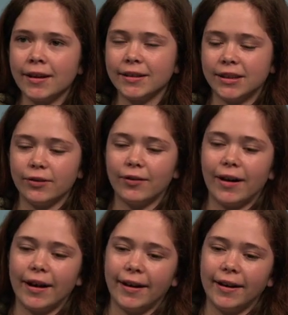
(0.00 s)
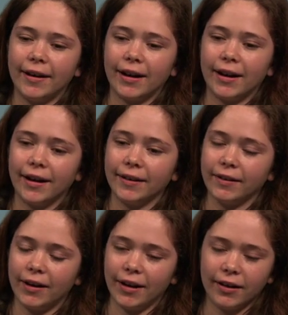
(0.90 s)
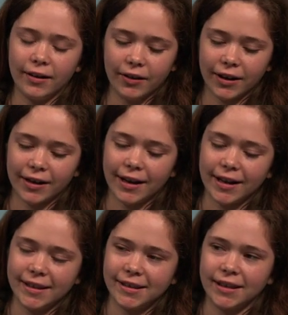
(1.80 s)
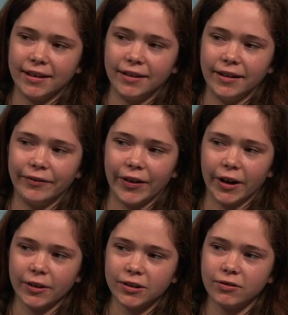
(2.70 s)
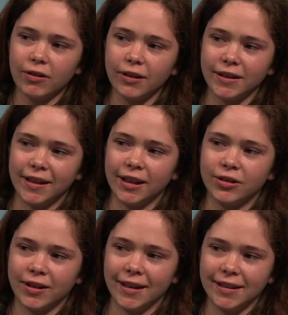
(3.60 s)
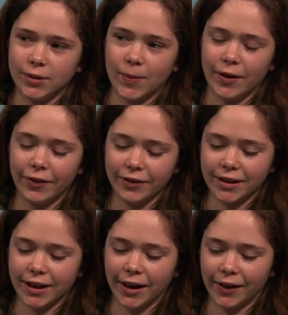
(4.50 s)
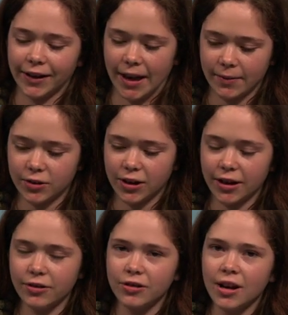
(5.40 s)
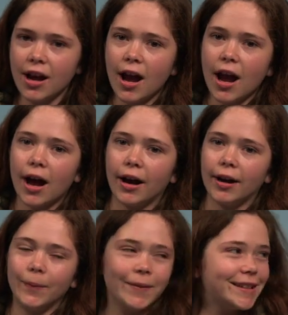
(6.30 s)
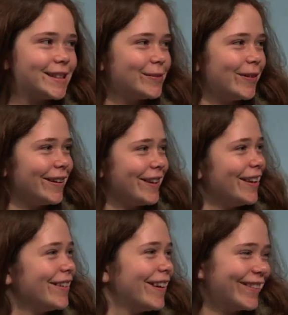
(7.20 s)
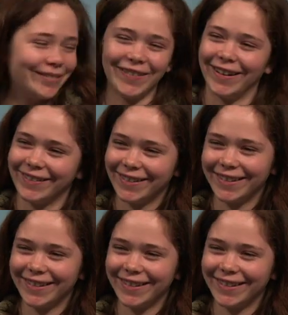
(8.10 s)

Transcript: So I organized an enviro school to teach kids about climate change. This is where you got involved.